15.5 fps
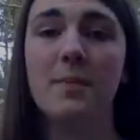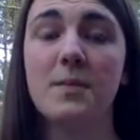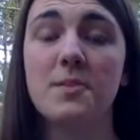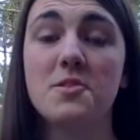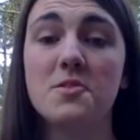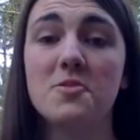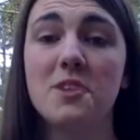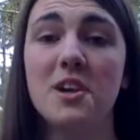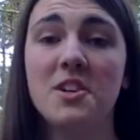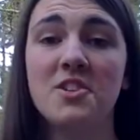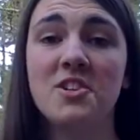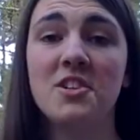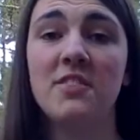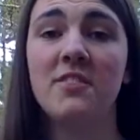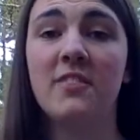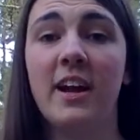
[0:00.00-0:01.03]
This
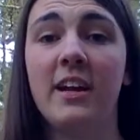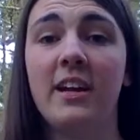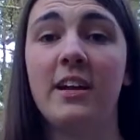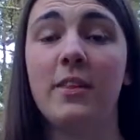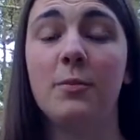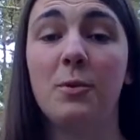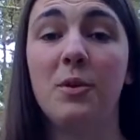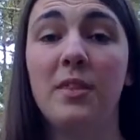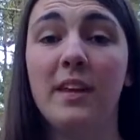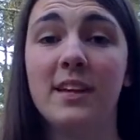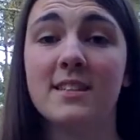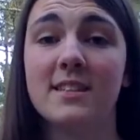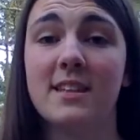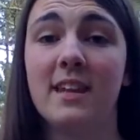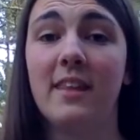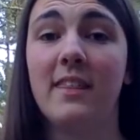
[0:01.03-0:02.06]
strategy of finding 3
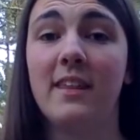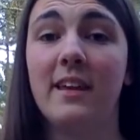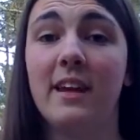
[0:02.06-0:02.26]
things that I think